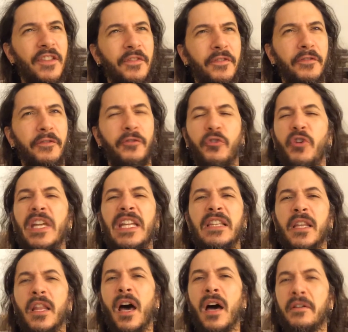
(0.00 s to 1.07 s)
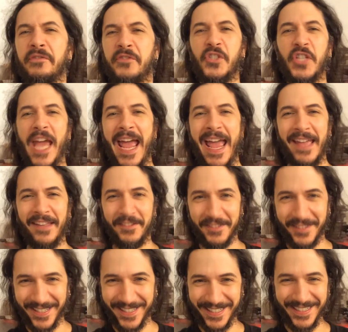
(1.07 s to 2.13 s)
free love jazz.